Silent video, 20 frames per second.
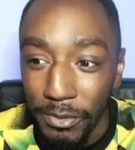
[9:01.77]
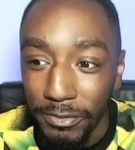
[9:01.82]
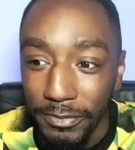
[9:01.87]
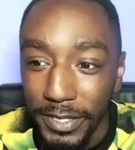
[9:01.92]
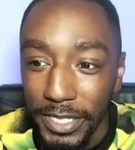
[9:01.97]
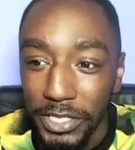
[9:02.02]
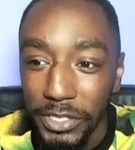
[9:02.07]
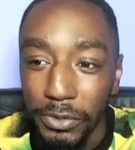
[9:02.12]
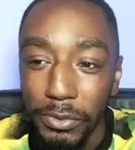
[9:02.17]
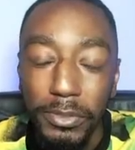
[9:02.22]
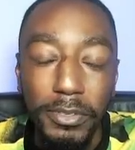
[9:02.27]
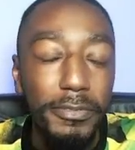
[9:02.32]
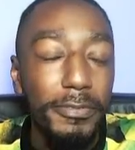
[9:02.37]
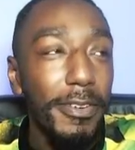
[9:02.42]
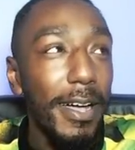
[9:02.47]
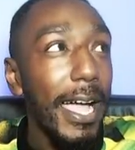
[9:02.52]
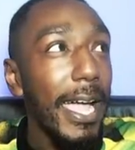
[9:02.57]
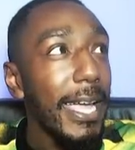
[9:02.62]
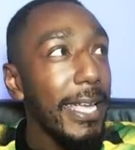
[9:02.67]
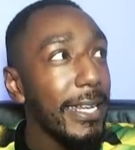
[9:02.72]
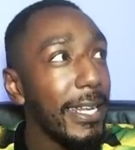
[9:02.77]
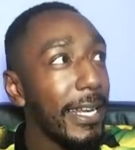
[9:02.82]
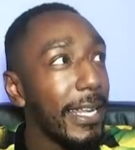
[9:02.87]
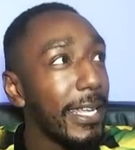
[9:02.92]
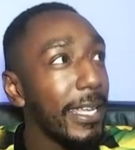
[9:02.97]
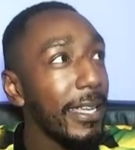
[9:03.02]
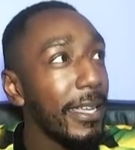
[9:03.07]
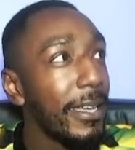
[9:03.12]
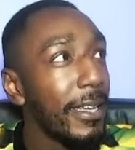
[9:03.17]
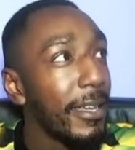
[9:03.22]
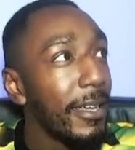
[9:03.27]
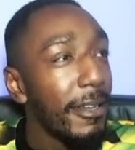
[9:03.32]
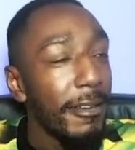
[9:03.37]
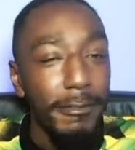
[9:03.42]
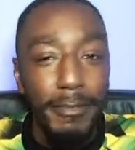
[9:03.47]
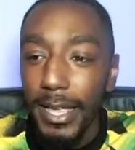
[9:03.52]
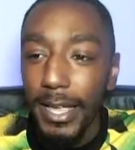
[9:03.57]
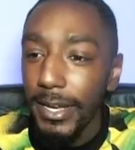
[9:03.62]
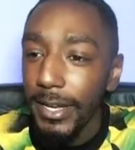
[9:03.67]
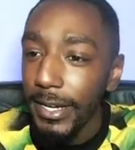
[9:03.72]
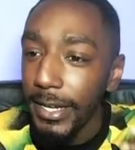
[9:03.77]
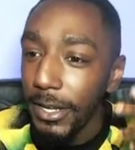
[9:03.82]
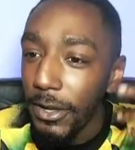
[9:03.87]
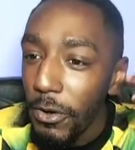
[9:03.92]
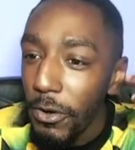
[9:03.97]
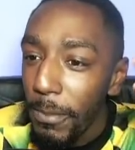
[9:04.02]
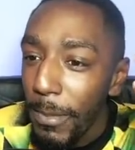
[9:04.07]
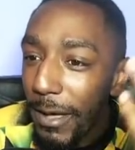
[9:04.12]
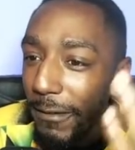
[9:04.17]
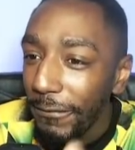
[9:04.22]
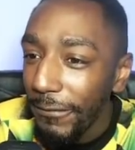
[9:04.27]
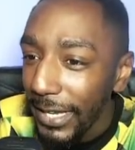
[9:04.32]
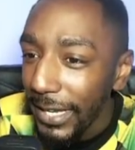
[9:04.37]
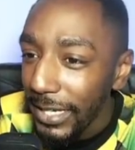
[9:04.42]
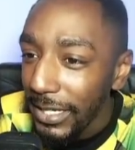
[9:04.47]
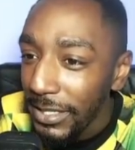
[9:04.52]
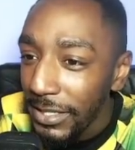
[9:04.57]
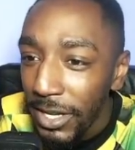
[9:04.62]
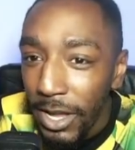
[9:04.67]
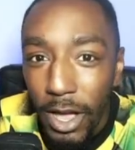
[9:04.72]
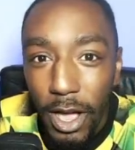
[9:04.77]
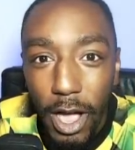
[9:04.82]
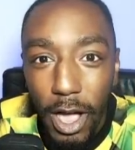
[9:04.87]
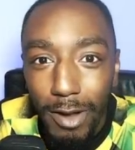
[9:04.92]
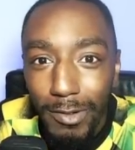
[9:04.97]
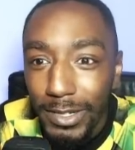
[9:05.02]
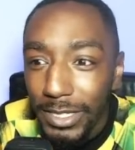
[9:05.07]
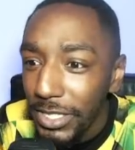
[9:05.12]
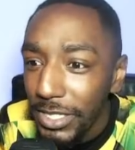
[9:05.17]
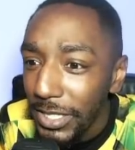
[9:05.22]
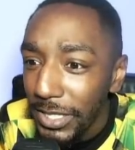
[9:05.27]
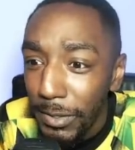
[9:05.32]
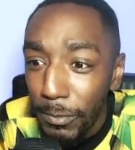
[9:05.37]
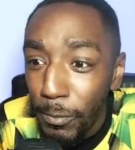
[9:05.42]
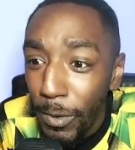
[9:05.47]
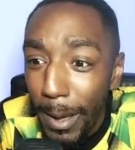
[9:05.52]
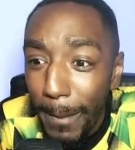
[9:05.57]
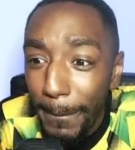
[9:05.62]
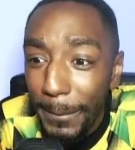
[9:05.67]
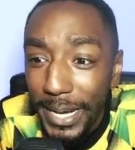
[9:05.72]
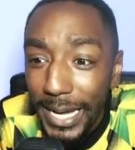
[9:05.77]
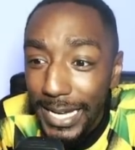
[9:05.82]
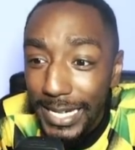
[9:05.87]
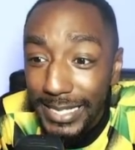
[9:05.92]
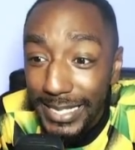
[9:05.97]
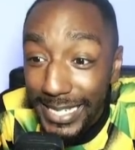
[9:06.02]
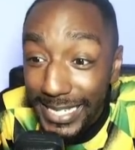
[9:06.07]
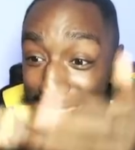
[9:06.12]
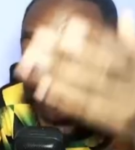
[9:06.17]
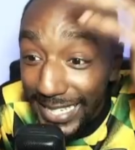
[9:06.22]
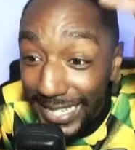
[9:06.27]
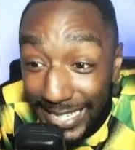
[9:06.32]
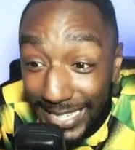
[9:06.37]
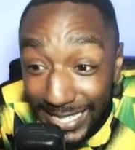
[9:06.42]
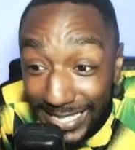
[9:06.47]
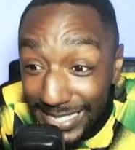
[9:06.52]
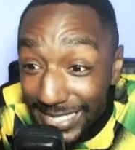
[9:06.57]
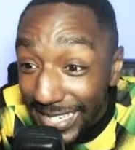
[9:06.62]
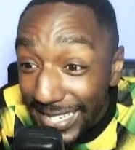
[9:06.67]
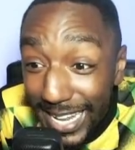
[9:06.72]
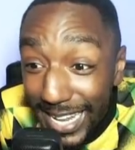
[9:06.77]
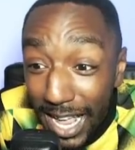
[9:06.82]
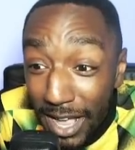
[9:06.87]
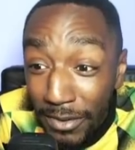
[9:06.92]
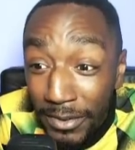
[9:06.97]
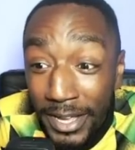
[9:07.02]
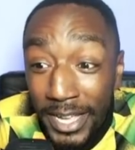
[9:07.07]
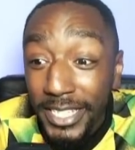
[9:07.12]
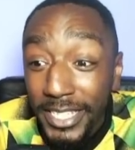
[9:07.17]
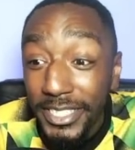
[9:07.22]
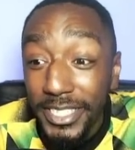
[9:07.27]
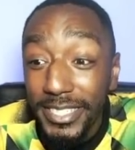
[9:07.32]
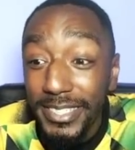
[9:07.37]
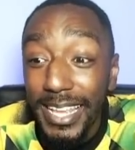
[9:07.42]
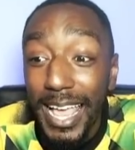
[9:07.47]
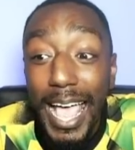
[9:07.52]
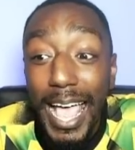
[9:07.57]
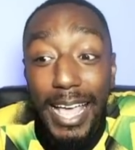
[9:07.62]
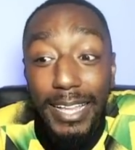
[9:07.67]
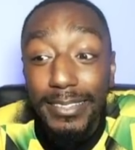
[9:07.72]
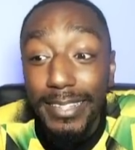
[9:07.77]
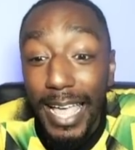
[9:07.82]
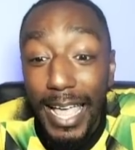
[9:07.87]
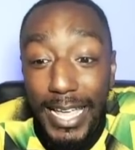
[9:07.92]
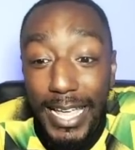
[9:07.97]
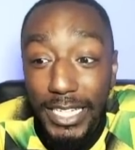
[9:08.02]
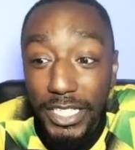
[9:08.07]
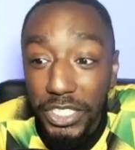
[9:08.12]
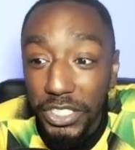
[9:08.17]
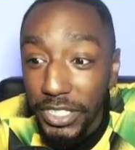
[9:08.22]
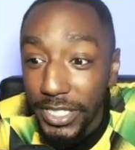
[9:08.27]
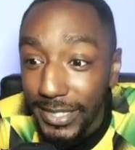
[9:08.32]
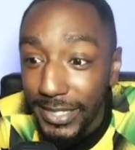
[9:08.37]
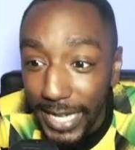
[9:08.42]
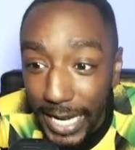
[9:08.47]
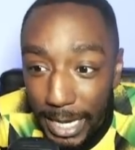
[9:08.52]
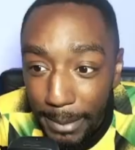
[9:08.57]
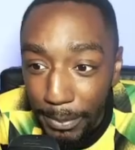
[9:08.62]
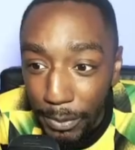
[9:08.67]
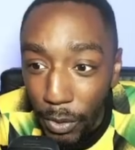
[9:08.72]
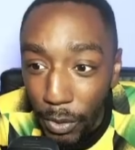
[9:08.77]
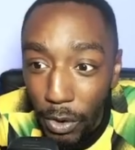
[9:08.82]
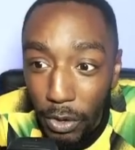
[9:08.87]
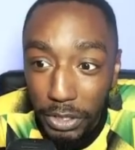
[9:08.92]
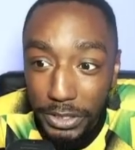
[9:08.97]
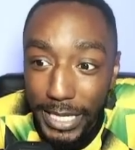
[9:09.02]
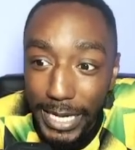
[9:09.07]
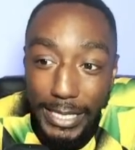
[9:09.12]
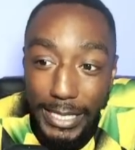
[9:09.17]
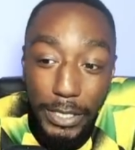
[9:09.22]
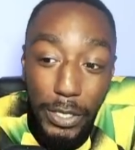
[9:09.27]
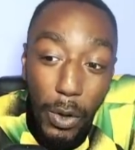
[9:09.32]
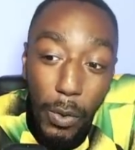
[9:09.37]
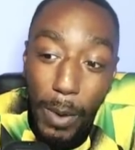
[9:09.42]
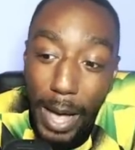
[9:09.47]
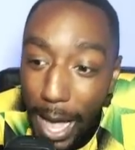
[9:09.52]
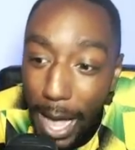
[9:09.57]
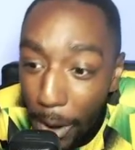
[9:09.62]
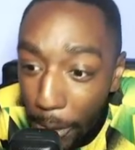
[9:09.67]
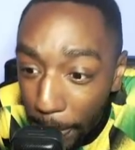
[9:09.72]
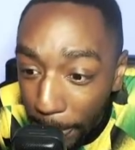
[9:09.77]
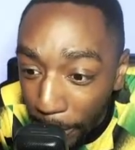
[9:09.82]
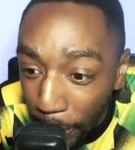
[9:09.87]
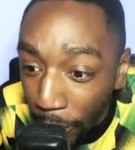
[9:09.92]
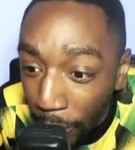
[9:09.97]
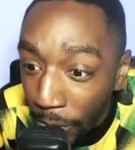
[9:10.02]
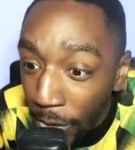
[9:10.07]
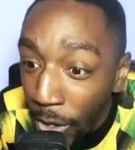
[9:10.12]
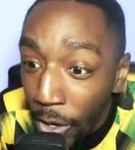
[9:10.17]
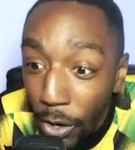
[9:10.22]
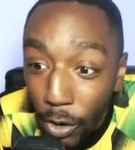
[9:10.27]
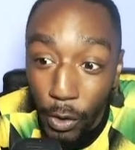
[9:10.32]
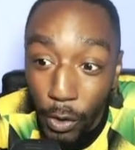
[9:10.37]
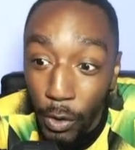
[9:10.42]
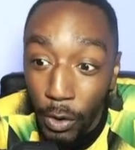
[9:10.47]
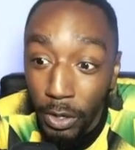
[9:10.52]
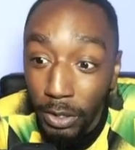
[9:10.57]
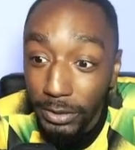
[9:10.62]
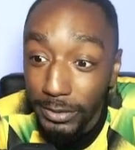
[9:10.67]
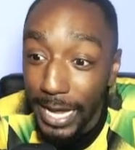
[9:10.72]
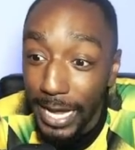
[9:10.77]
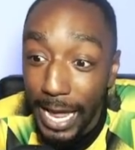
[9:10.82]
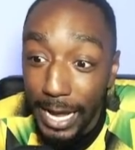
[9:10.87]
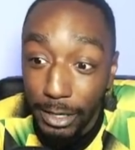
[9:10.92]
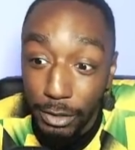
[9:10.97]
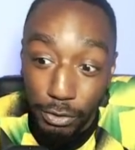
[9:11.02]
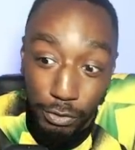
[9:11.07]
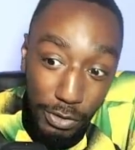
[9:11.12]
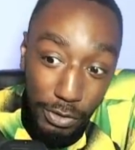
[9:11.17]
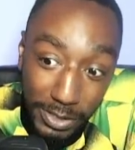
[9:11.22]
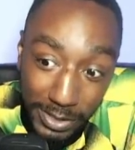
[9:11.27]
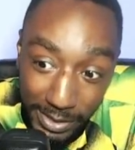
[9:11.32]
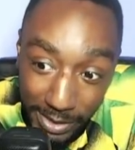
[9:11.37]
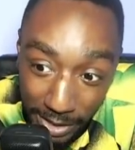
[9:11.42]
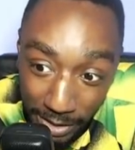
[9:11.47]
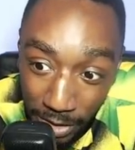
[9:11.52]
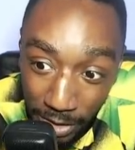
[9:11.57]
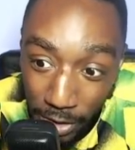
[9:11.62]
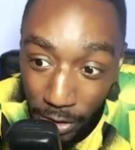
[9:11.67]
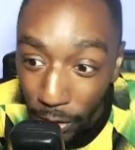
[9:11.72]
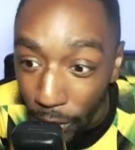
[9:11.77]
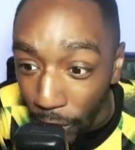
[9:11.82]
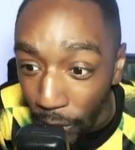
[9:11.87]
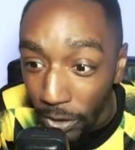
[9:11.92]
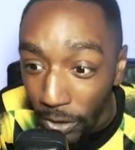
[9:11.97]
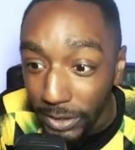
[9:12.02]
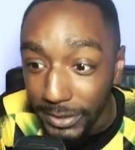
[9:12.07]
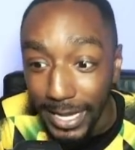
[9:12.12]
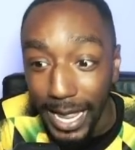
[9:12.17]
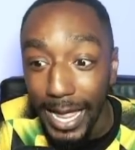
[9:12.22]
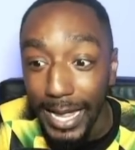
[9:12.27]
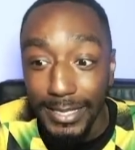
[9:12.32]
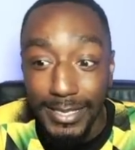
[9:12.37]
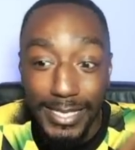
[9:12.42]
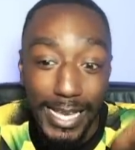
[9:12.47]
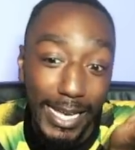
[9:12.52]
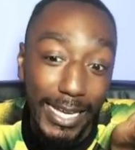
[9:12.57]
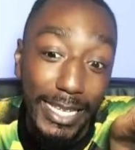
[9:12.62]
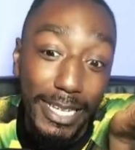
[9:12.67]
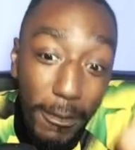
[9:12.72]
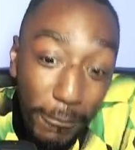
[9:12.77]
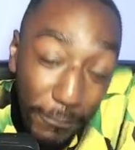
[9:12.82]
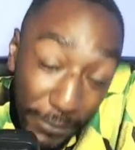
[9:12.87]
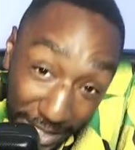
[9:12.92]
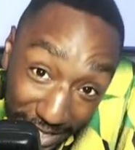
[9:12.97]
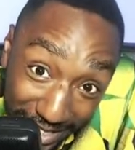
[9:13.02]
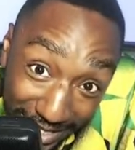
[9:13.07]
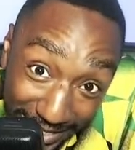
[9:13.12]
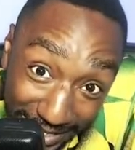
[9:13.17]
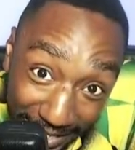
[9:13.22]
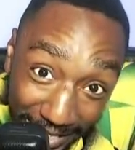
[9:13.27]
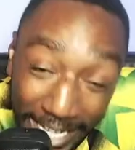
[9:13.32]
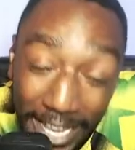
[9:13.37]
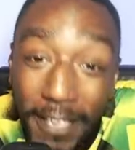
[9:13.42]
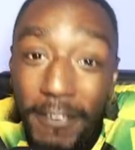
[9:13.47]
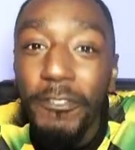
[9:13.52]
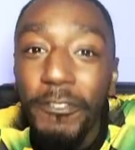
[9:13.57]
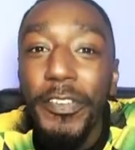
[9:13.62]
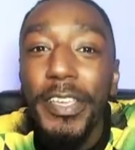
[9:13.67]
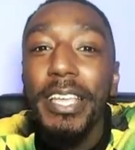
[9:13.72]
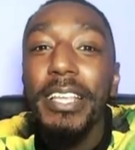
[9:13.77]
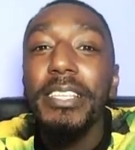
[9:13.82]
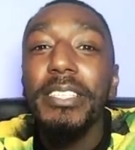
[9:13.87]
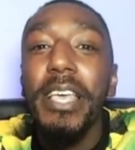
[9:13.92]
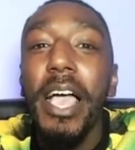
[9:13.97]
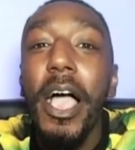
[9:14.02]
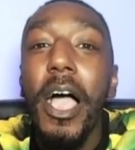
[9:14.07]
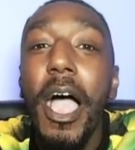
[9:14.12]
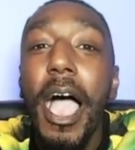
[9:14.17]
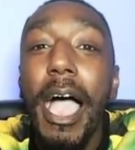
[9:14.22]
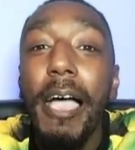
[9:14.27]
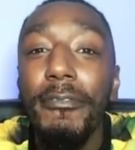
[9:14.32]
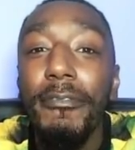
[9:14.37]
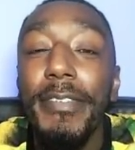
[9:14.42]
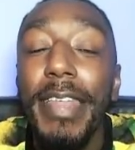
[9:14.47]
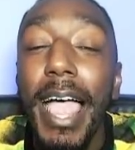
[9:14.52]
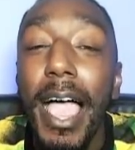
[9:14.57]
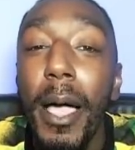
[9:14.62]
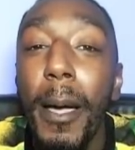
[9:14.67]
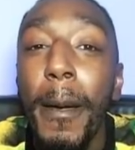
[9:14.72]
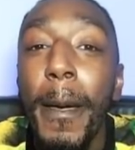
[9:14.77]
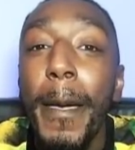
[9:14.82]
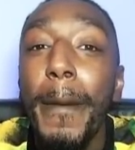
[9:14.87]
visuals, finally, all my things are just in one place. It's easier now just to add that XG table or that goal output or that crossing or that attacking efficiency. Things have now